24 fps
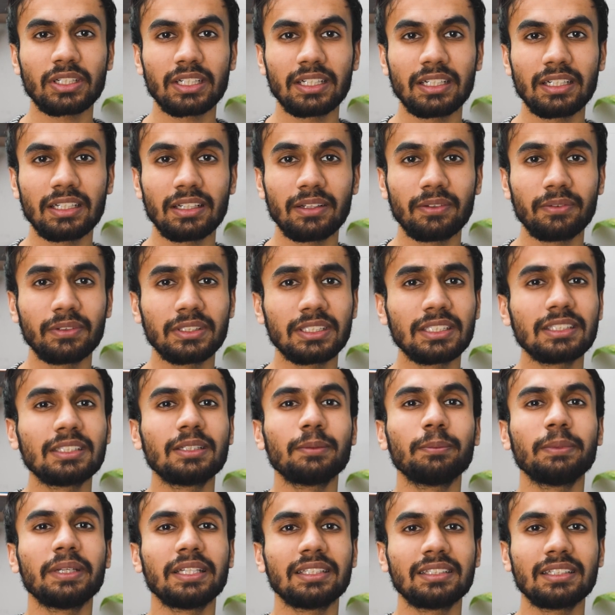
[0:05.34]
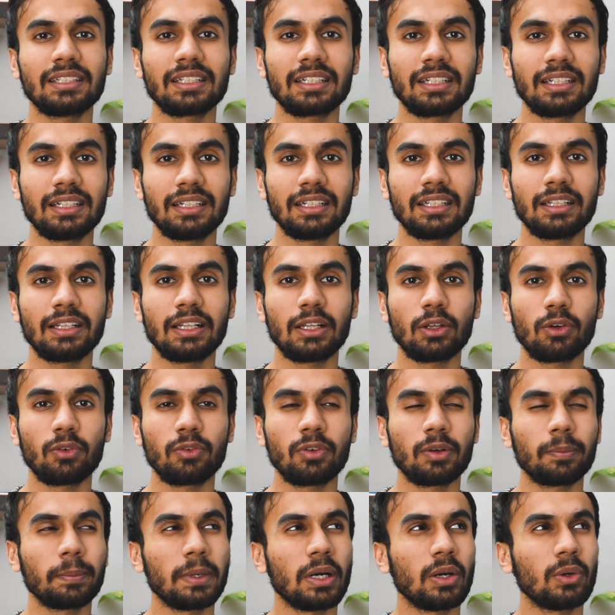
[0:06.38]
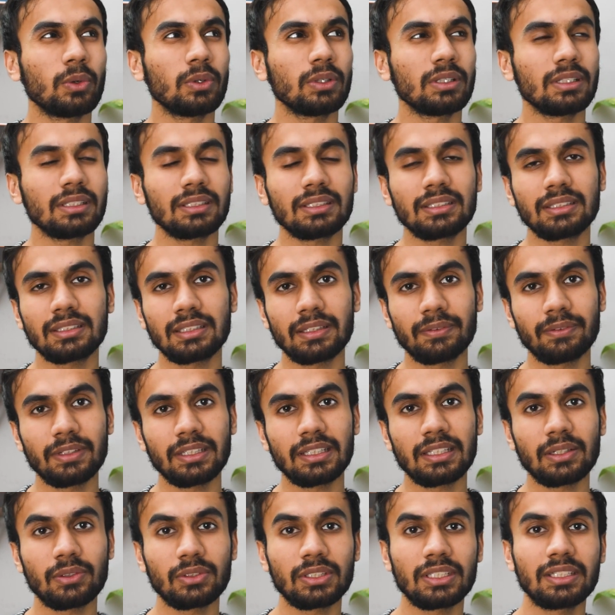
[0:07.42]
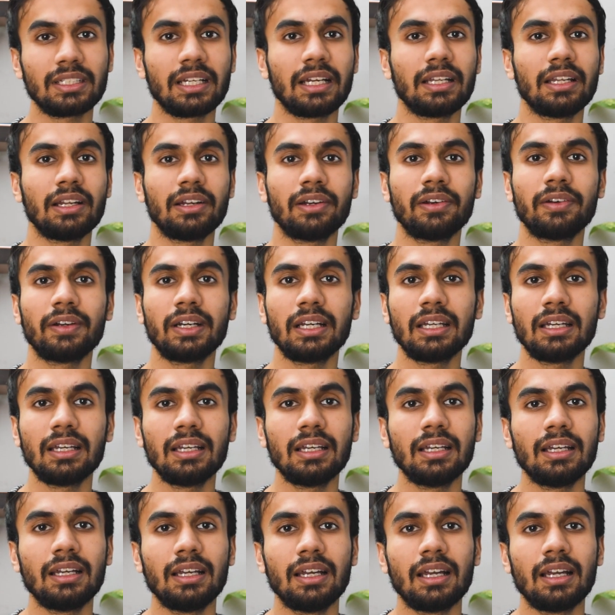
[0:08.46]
Kindle, which is the basic Kindle of about 7,900,